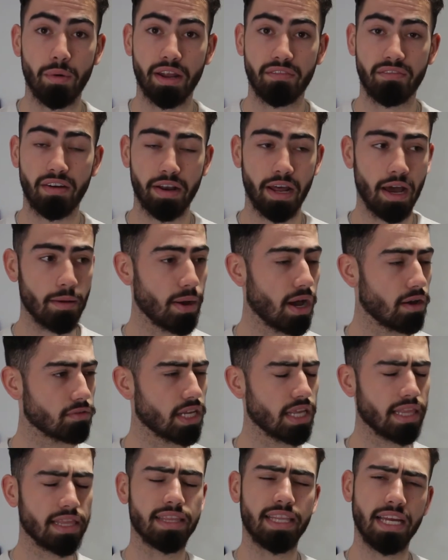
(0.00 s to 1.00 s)
When I found out about it, I was
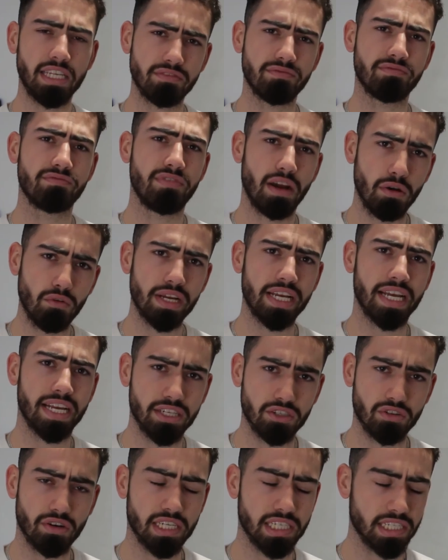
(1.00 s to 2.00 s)
like, that's very
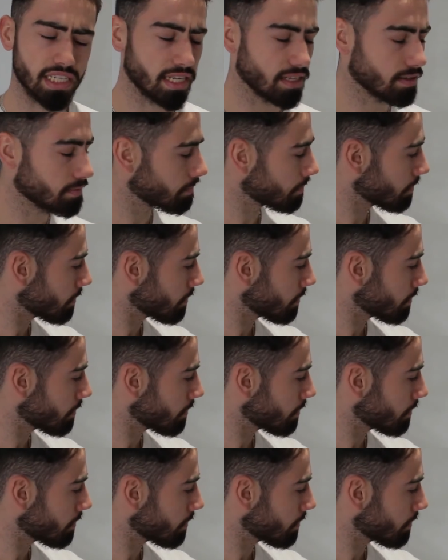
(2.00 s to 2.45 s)
interesting.